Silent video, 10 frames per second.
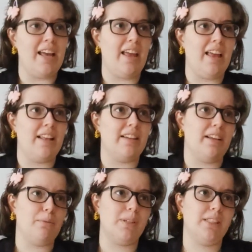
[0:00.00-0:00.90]
And
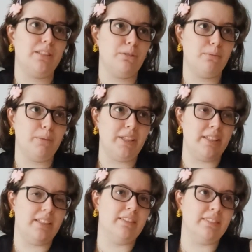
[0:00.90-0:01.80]
I wanted to
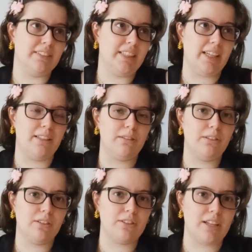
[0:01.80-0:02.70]
be gay
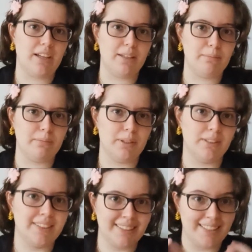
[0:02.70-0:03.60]
because I'm
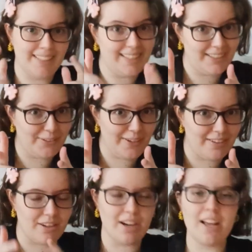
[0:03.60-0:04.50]

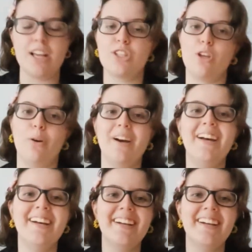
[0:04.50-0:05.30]
queer. So,